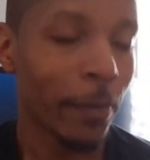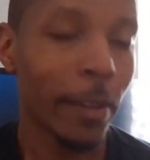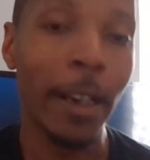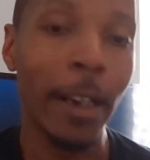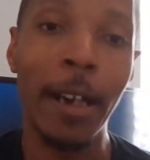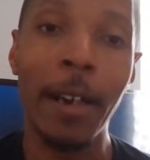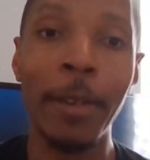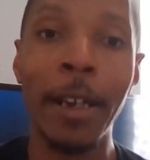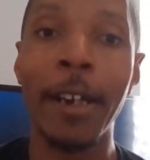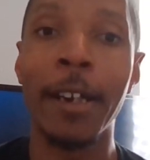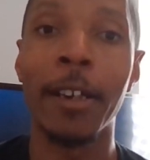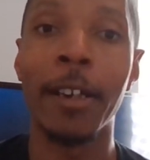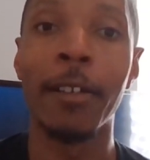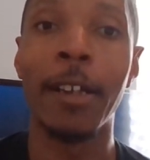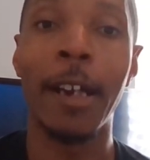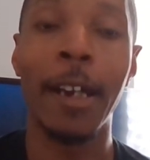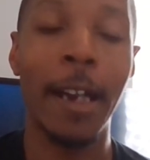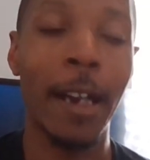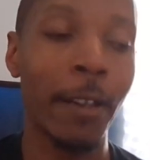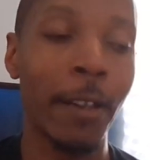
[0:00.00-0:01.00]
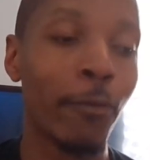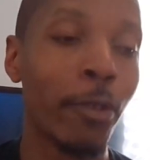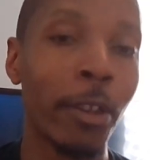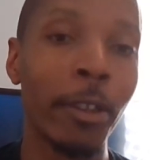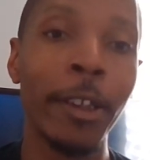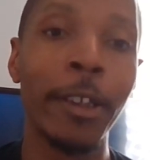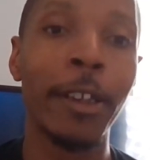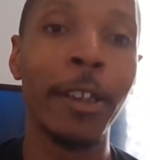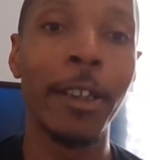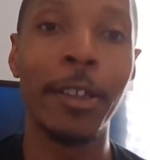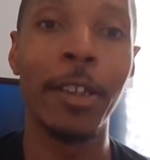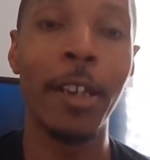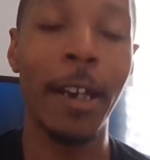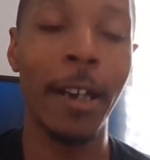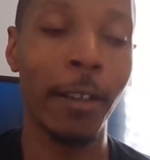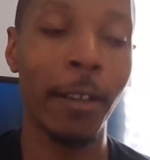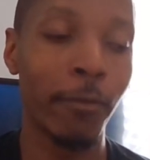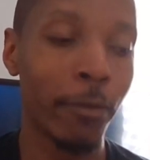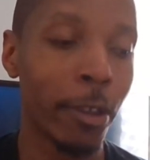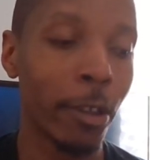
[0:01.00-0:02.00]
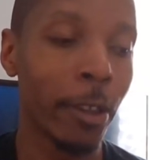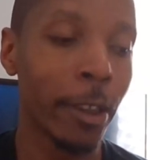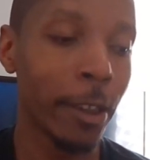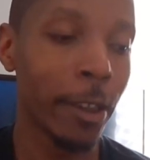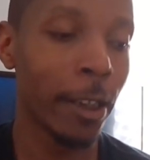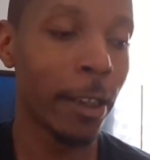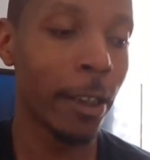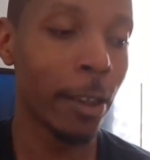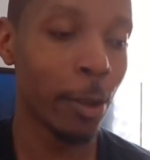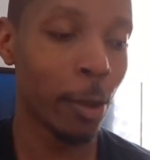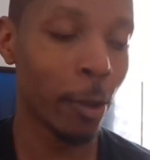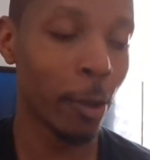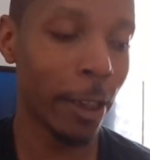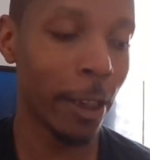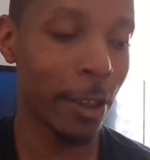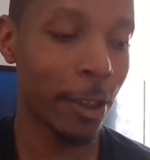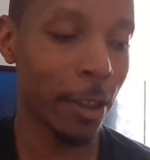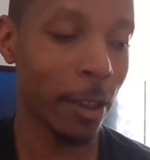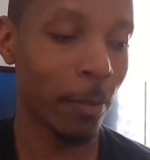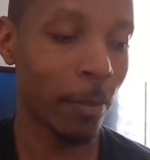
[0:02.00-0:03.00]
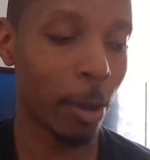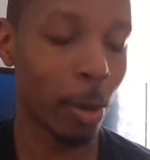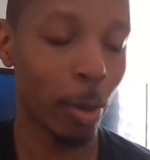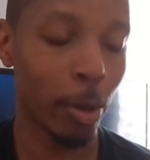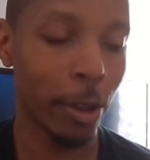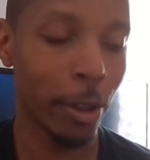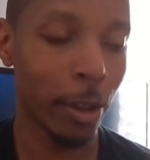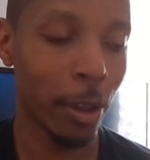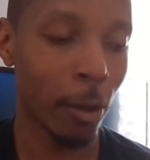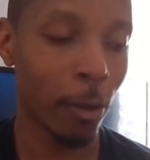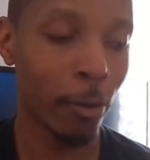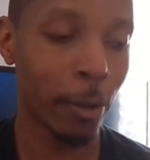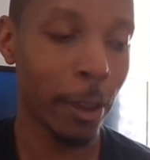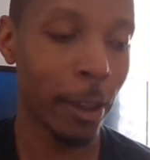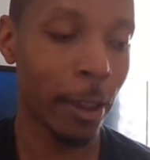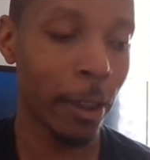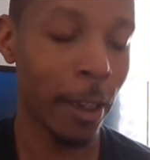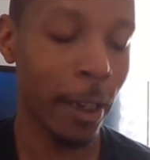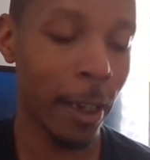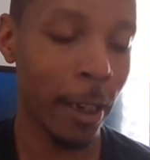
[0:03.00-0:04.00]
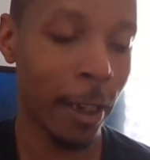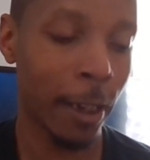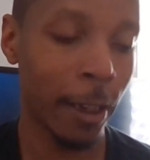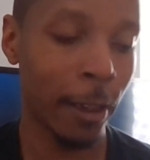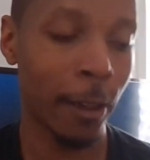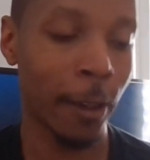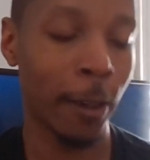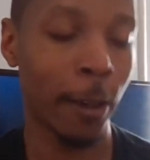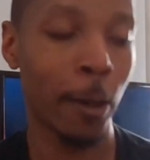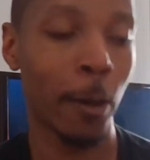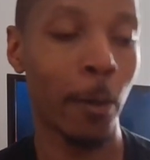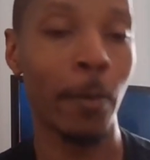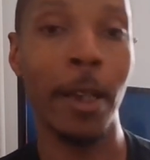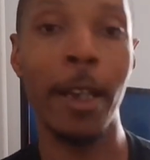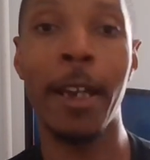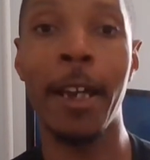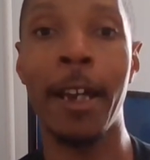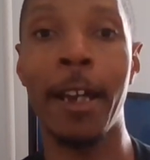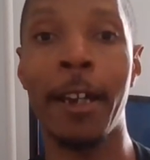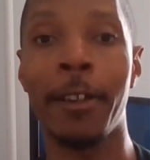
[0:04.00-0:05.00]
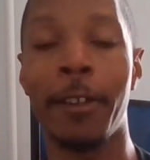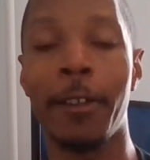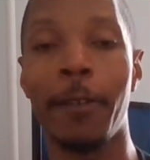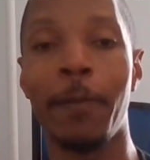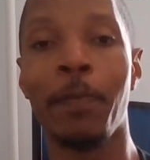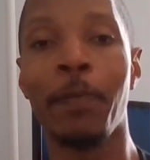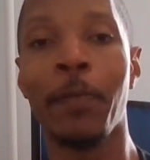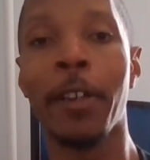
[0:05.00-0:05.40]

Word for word: Now I'm not gonna lie, I really did I really did enjoy this scene between Tony and um Anna.